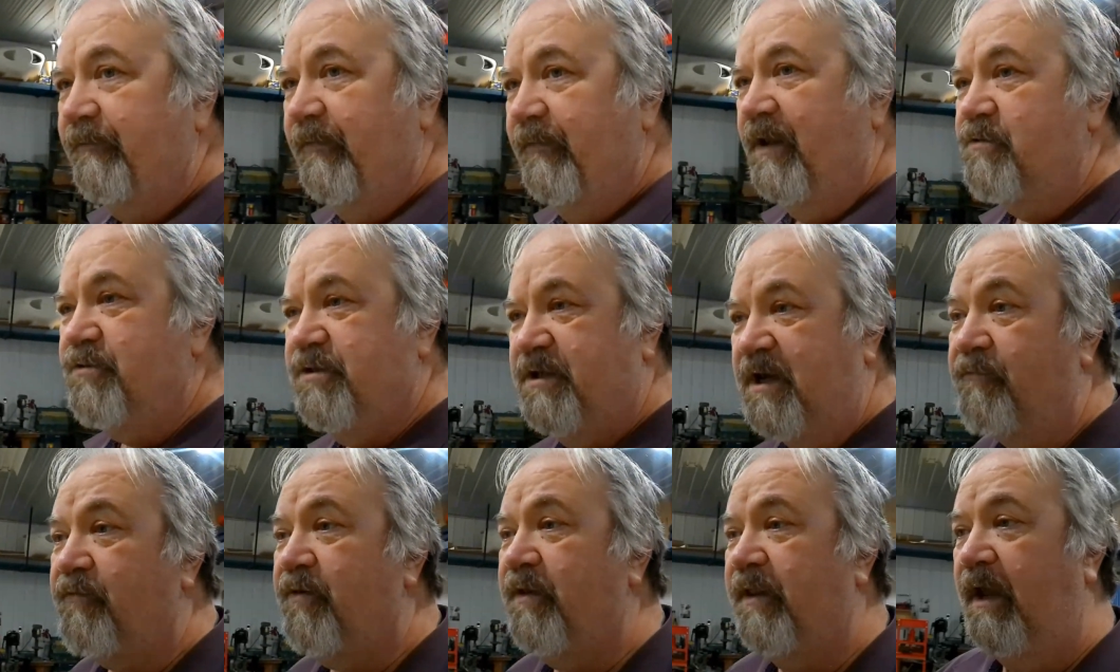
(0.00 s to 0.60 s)

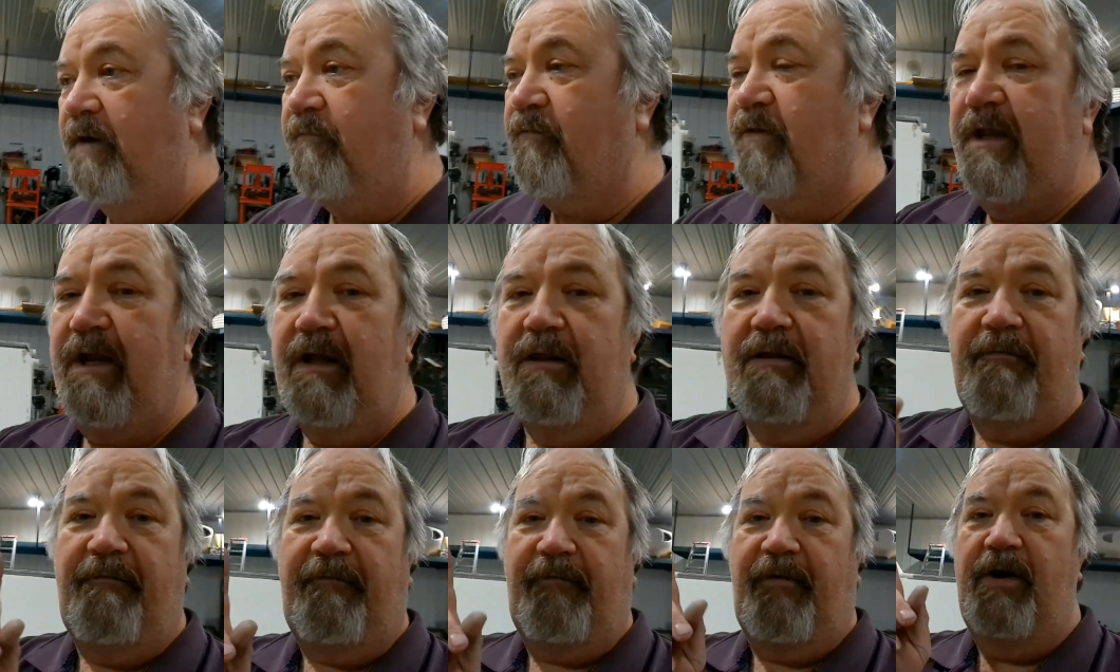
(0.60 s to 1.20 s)
There's everything
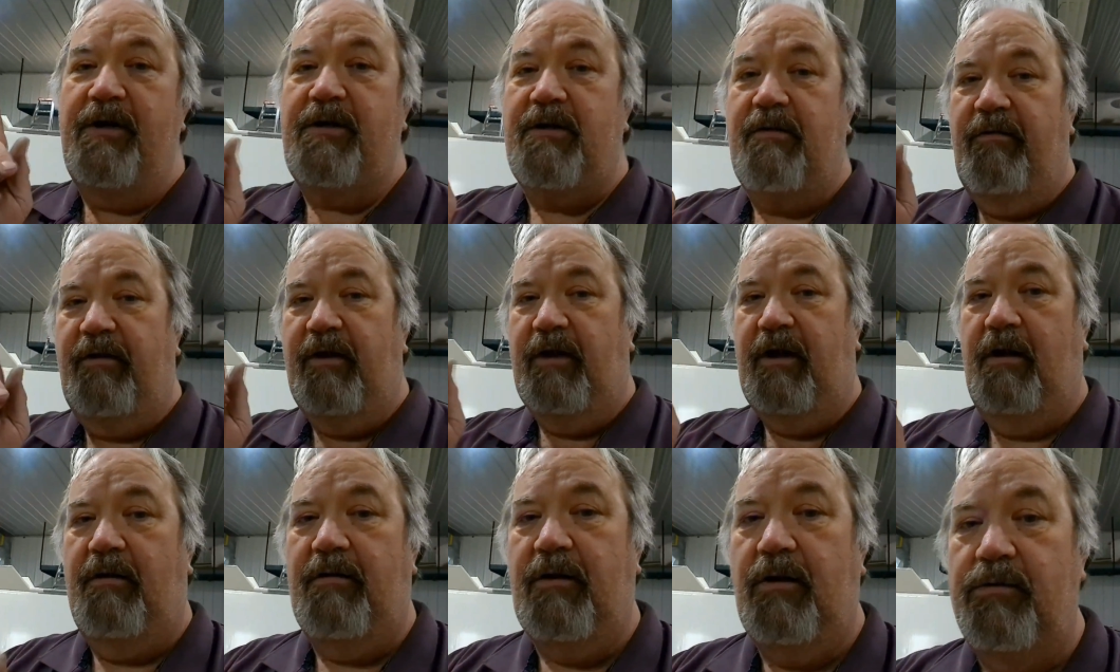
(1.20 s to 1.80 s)
in the front of
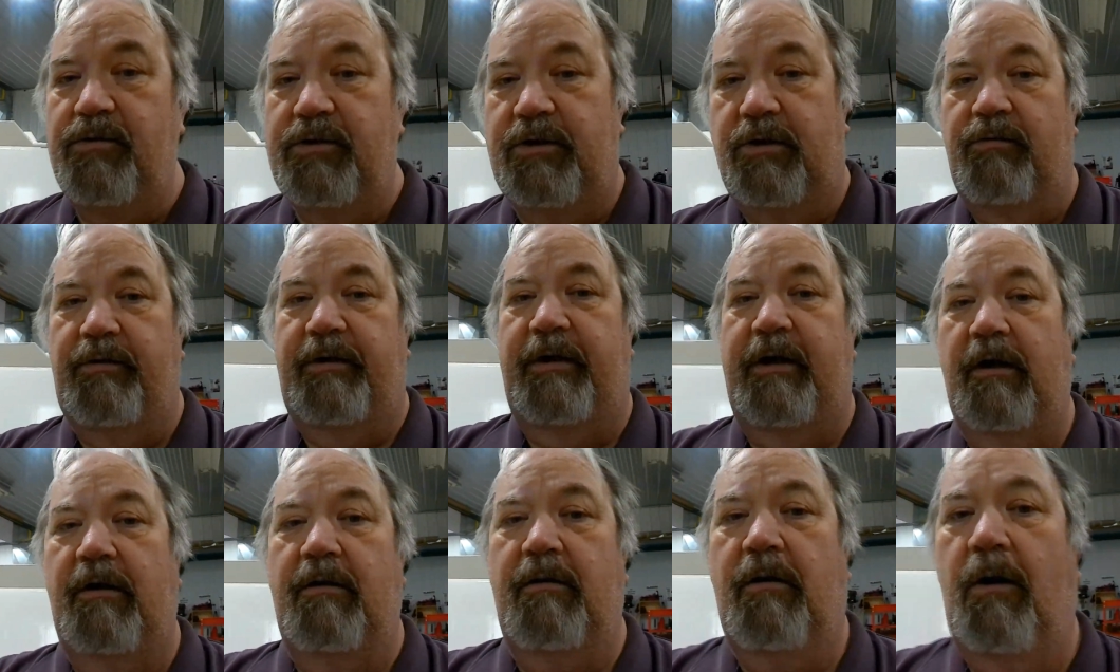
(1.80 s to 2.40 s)
the nose cone
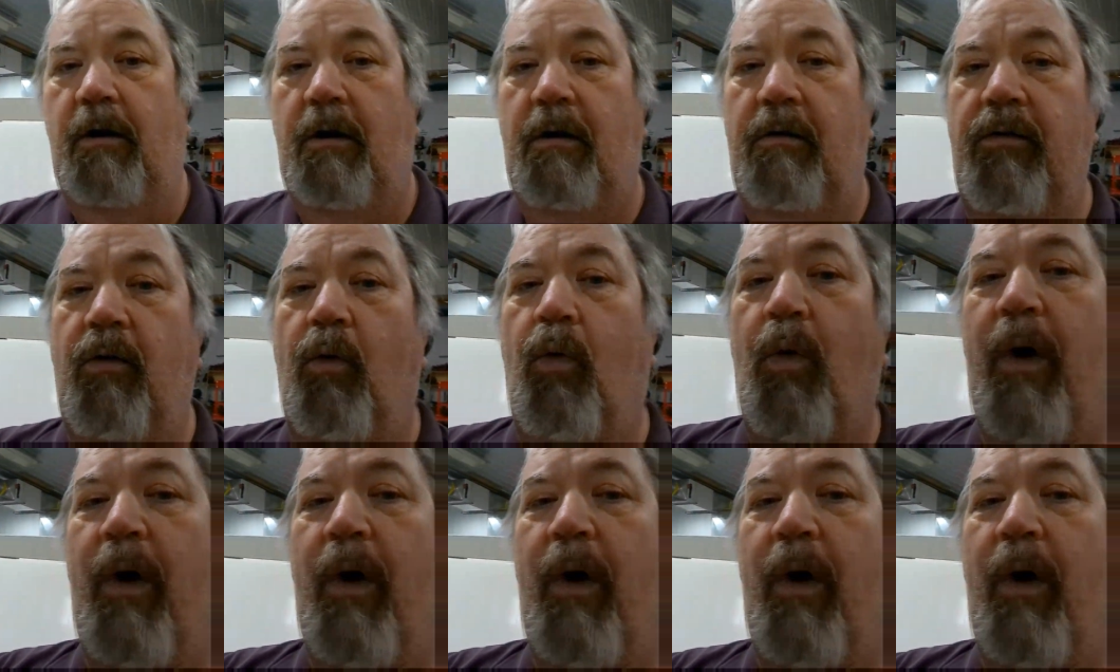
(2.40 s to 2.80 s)
here, all the